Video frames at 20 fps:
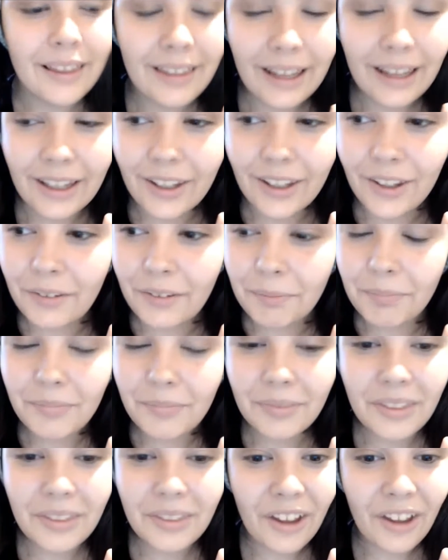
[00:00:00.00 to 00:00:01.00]
thank you.
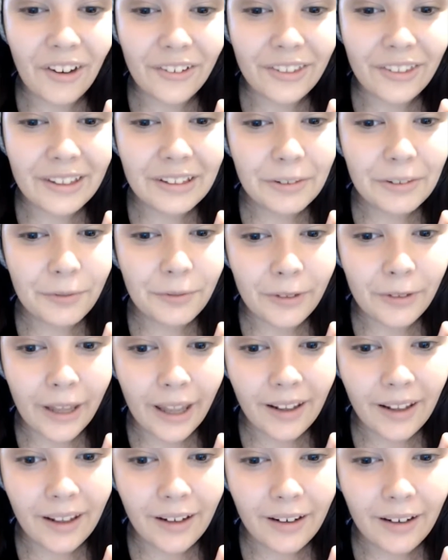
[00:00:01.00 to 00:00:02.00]
The earth is
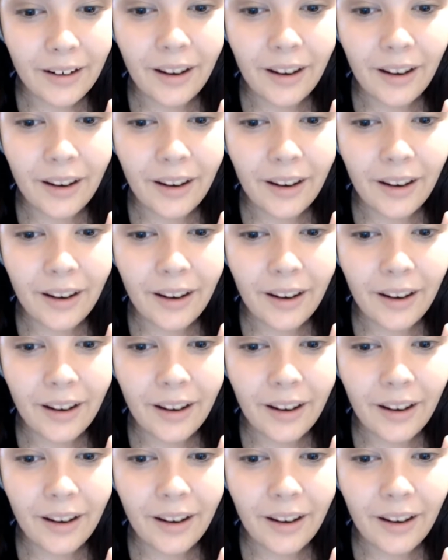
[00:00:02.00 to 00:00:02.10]
flat.